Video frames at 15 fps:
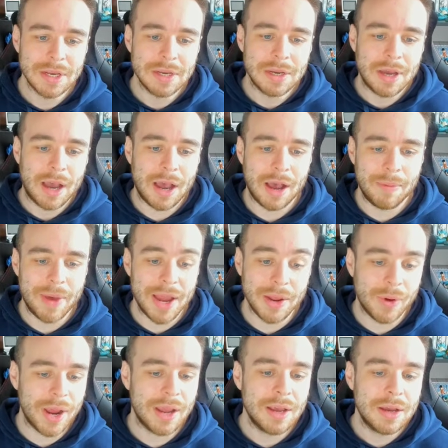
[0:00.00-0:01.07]
But
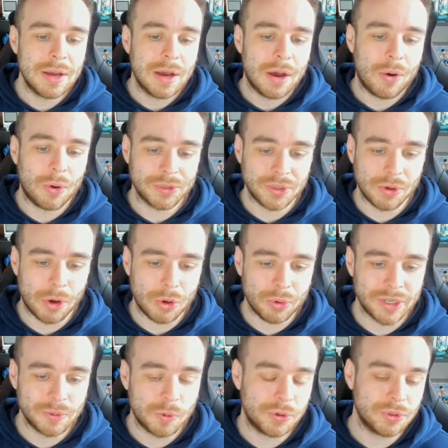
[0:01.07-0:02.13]
anyway, also got
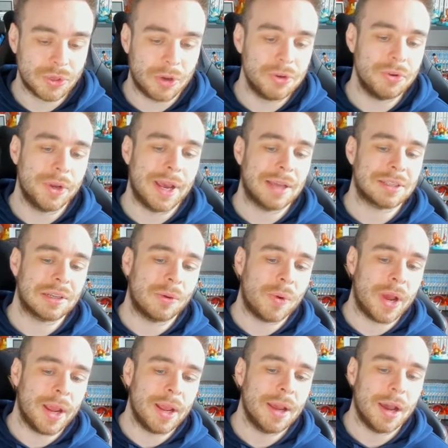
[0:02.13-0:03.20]
Chris Wood, who's got Newcastle
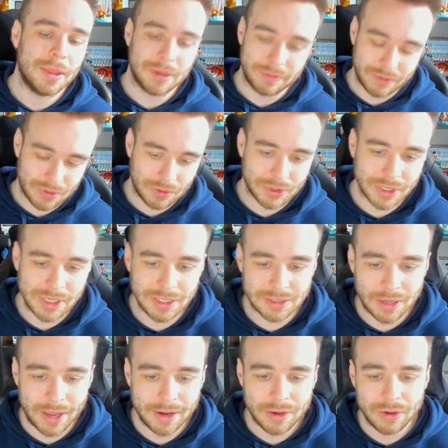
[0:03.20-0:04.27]
away, and then of course
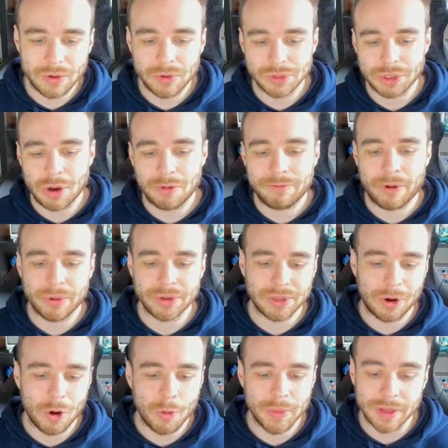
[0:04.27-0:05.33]
Isak, who's got Forest at
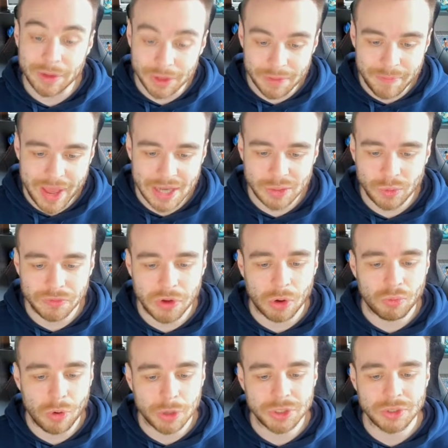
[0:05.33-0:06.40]
home. And then on the bench, we've got
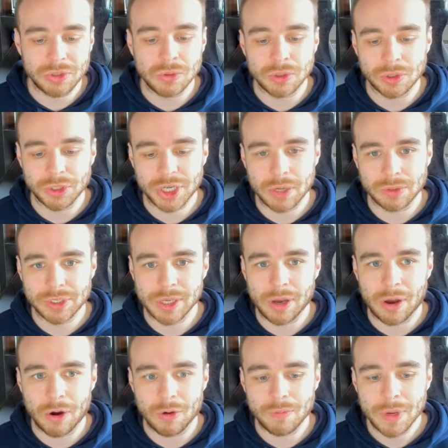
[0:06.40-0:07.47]
Rodgers, who's got Chelsea at
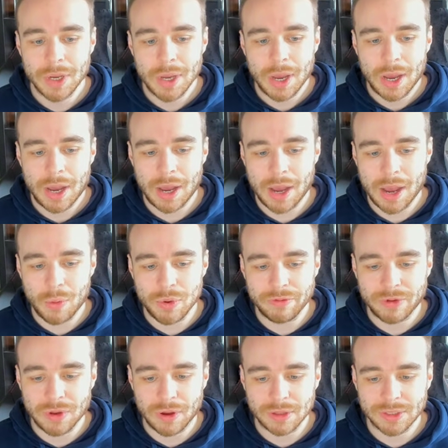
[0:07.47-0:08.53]
home. We've
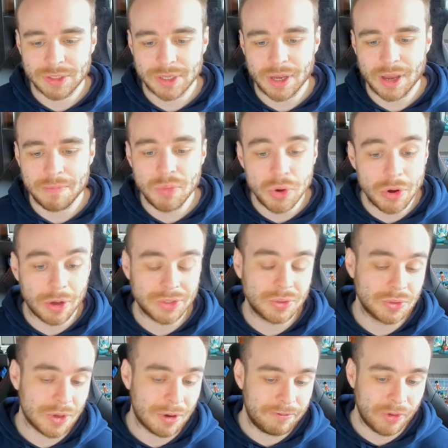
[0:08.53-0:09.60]
got Munoz,
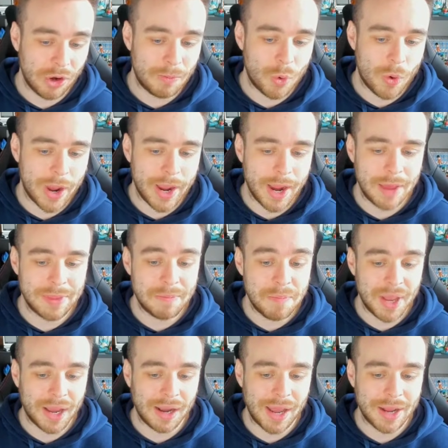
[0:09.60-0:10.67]
who's got Fulham away, and then
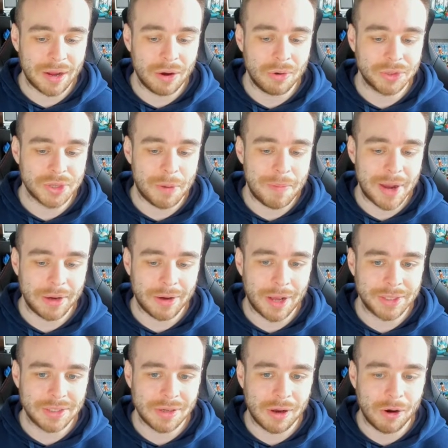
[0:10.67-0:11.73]
Mikolenko, who's got Man
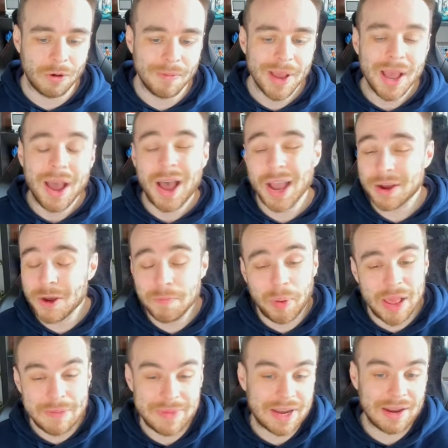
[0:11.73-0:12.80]
United at home. I could
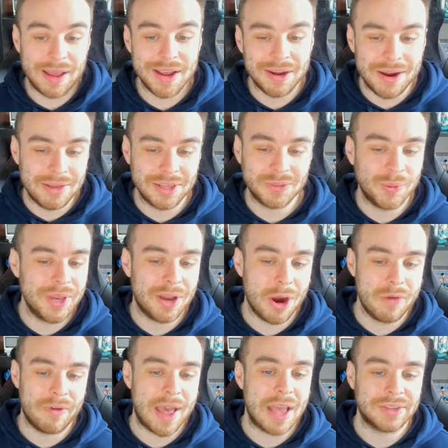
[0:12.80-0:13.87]
play Mikolenko this week
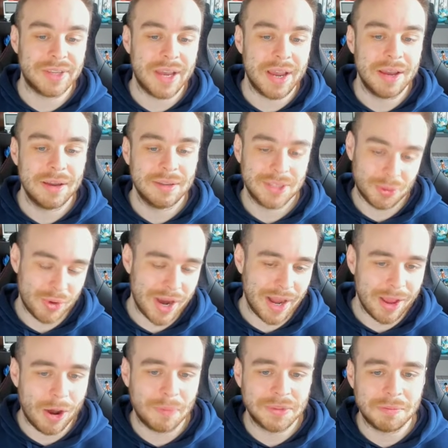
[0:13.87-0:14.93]
over Eze to really
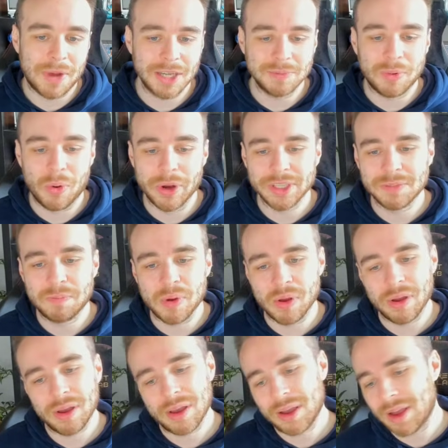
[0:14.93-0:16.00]
optimize points,
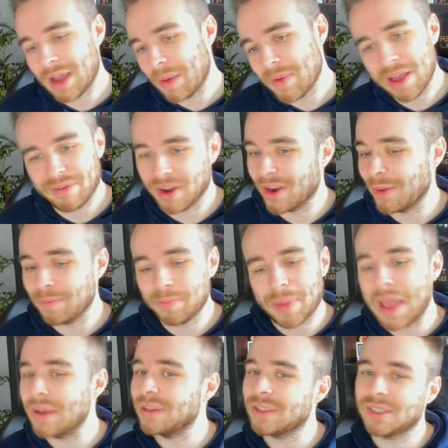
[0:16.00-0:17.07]
but I'm never going to
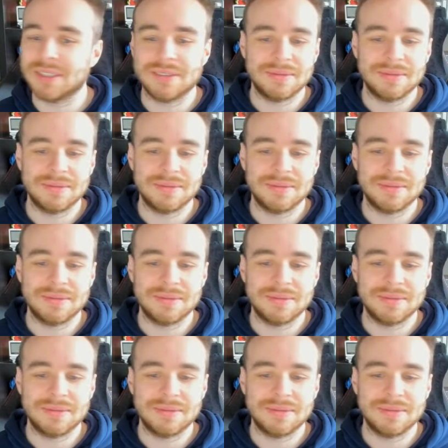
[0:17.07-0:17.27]
bench